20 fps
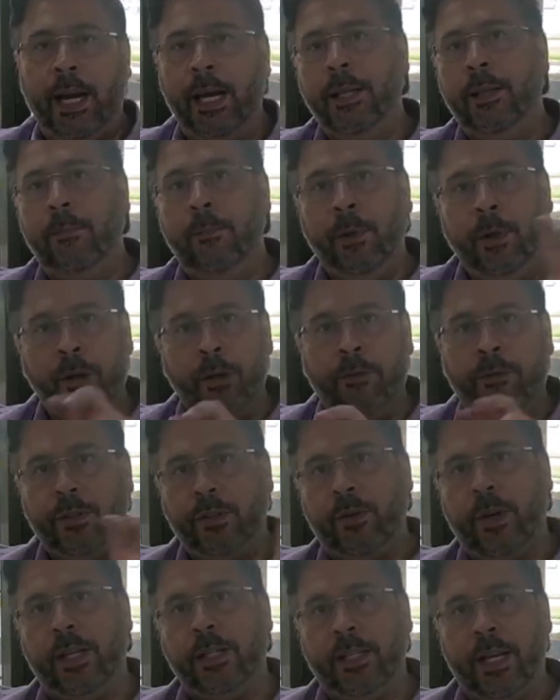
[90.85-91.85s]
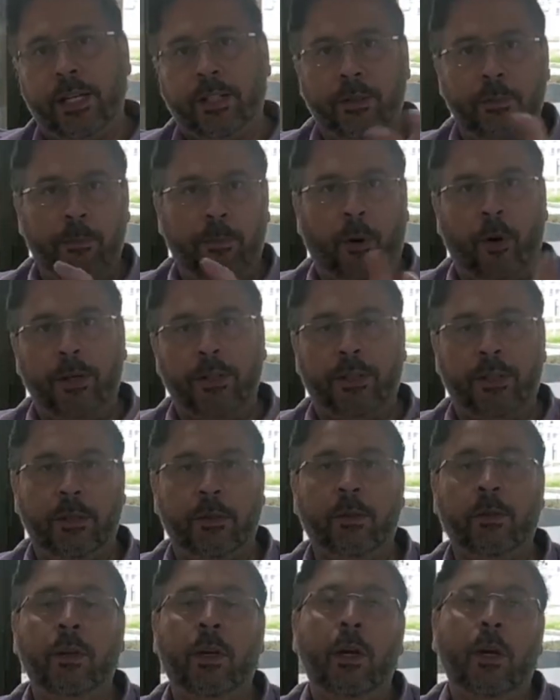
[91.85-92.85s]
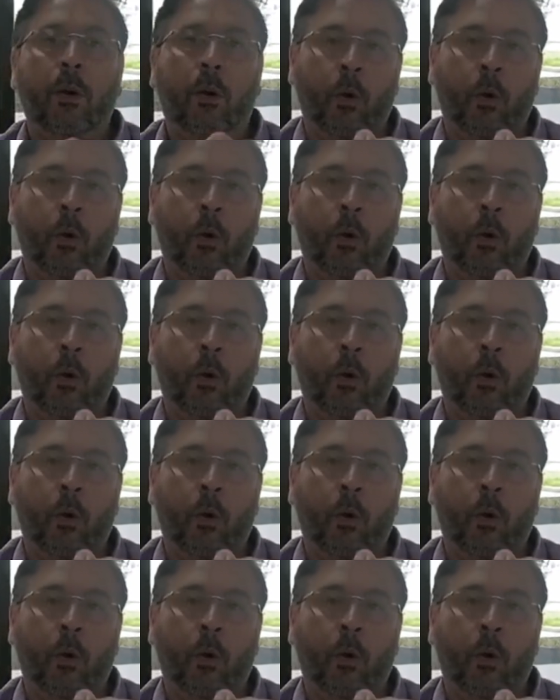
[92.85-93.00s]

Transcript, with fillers: are in the middle of a transaction buy sell,